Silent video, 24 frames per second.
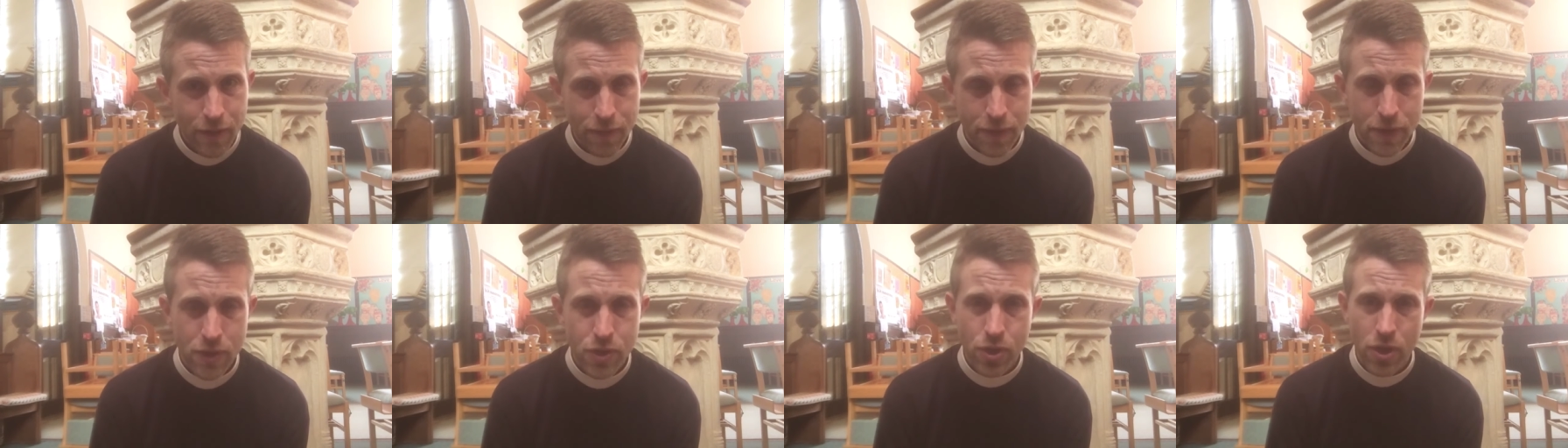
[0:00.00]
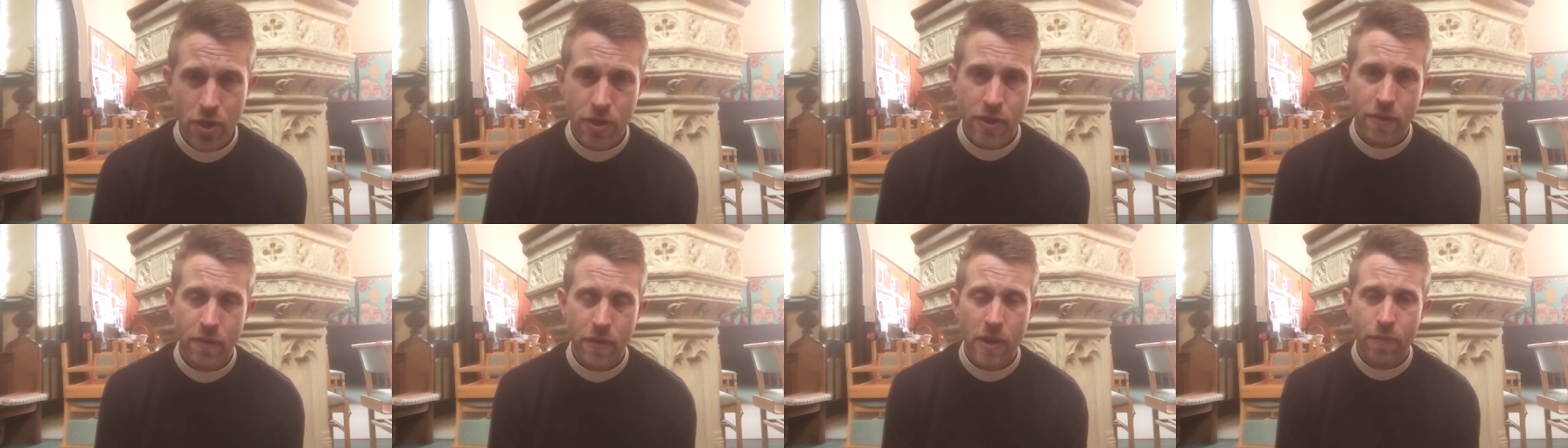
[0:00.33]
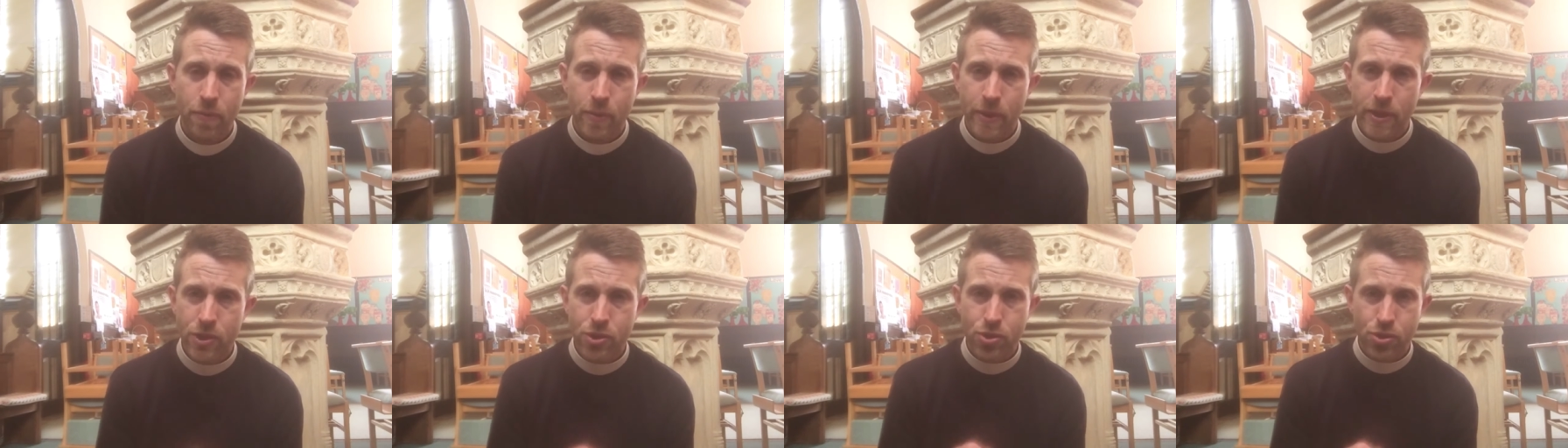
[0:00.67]
for truth, if,
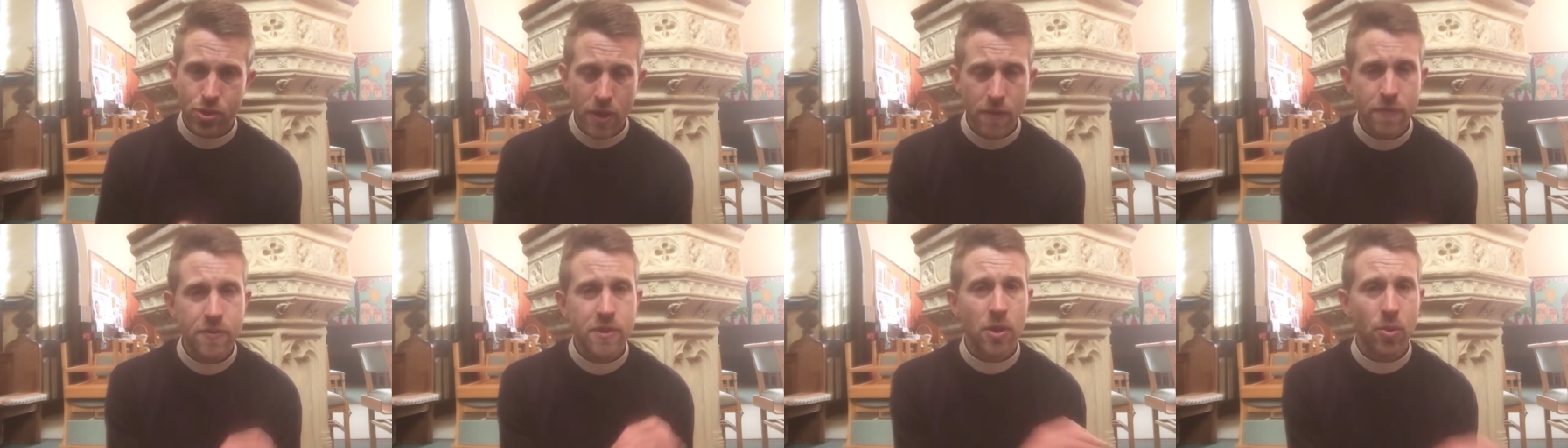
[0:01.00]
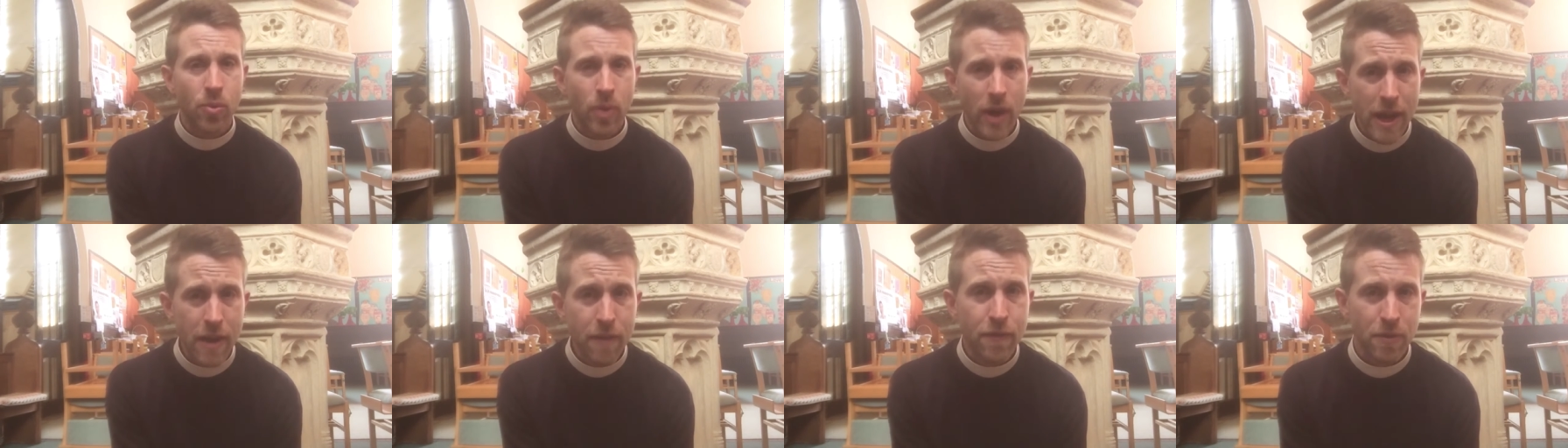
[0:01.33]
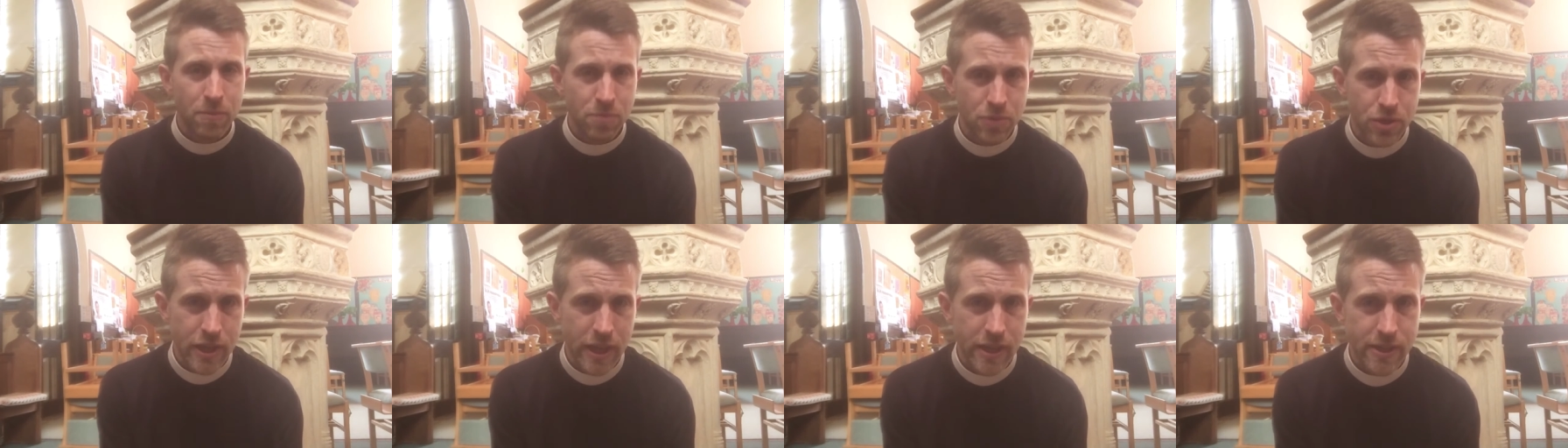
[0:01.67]
if we drift away
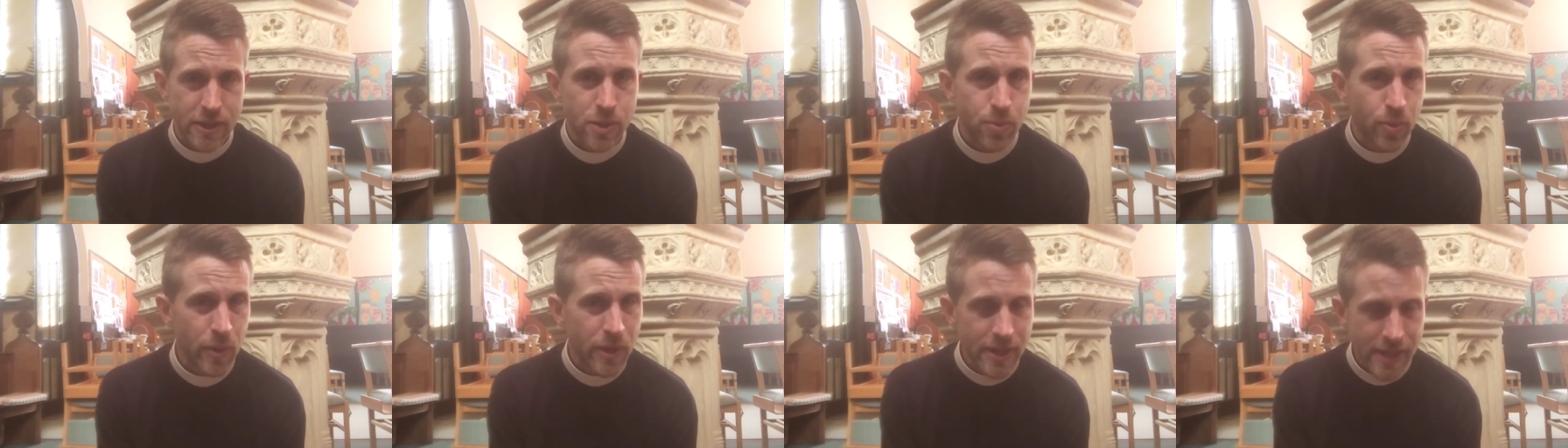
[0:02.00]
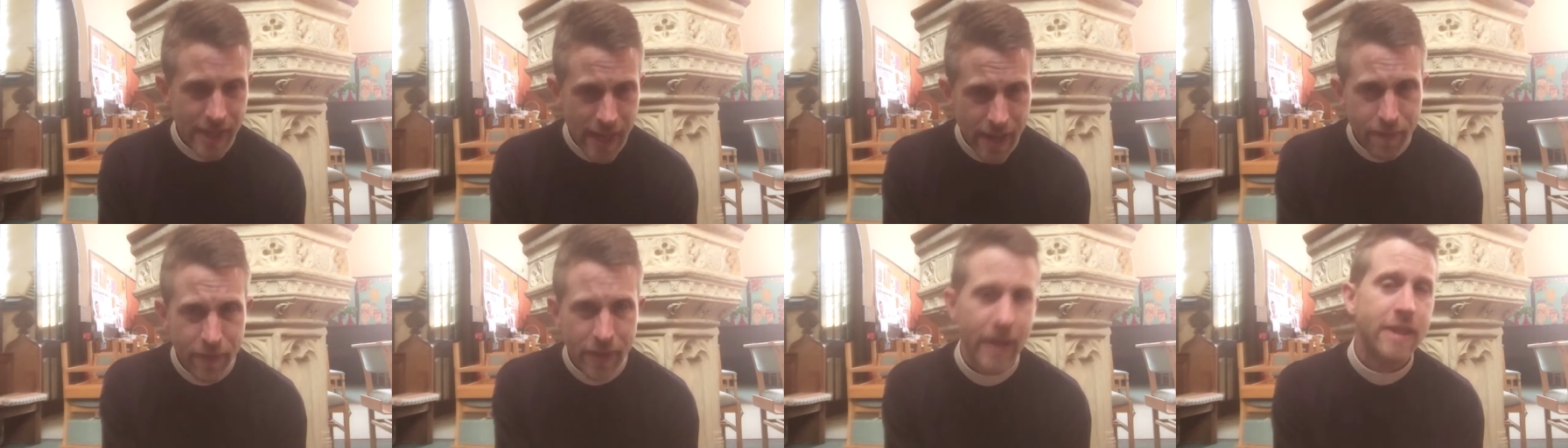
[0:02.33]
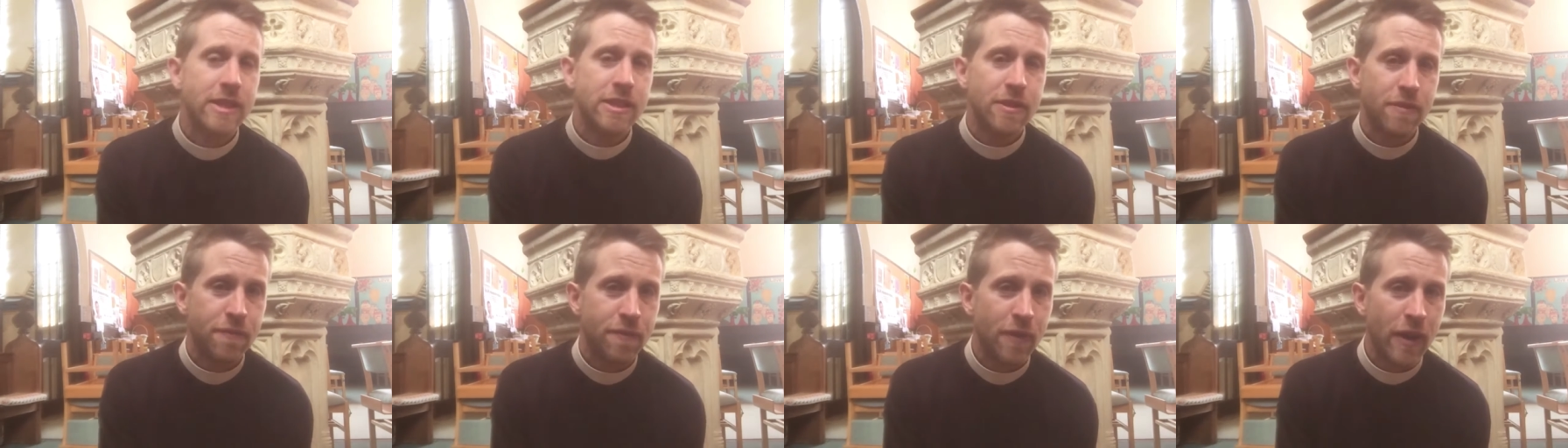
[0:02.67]
from Jesus, we're never
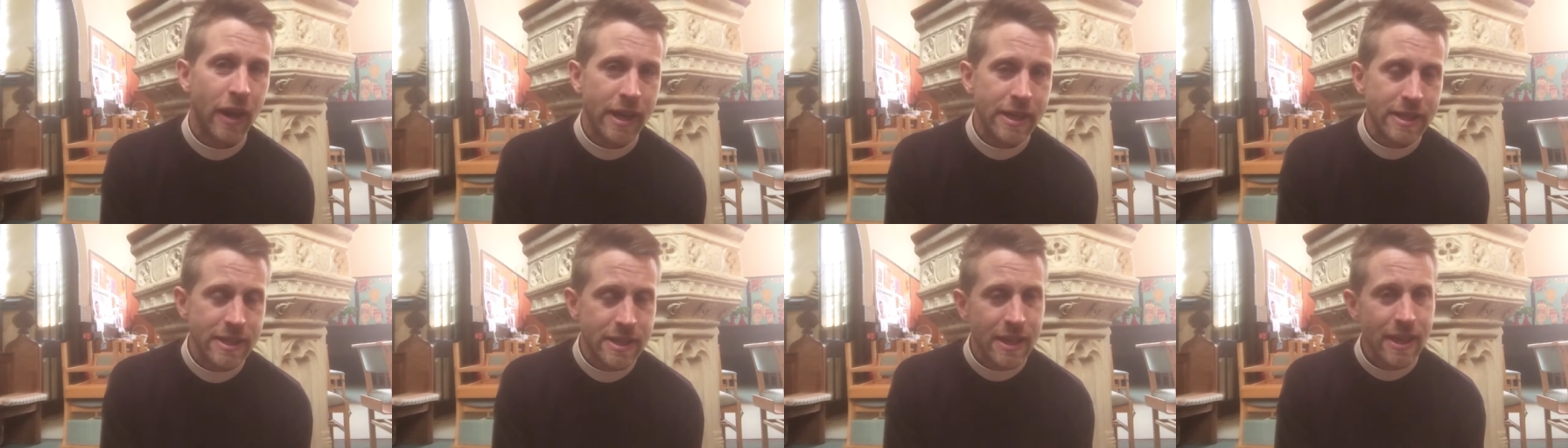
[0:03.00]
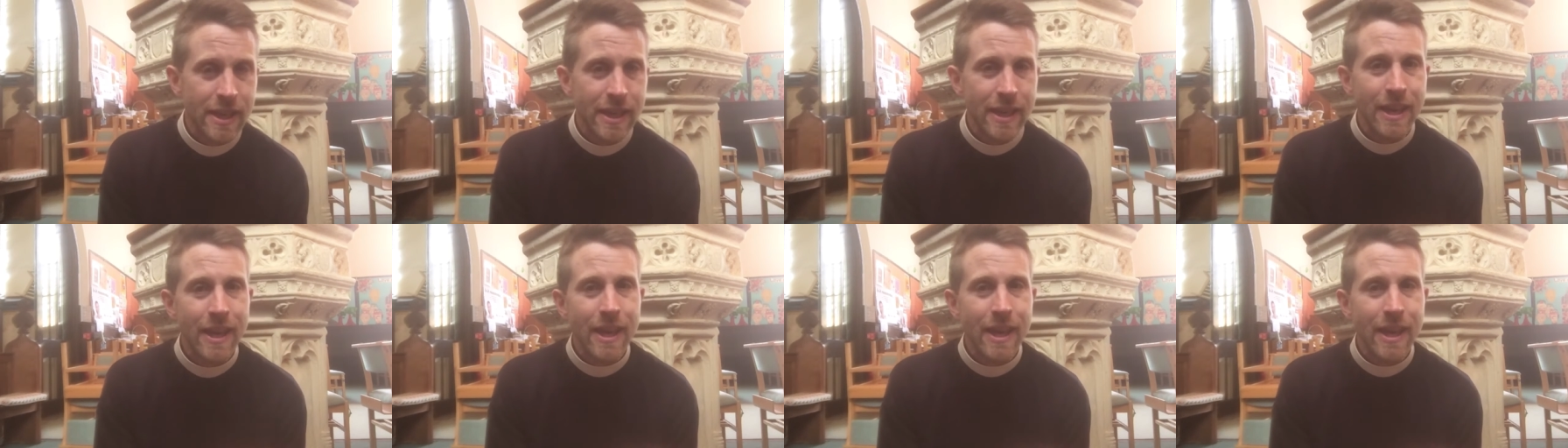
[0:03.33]
going to find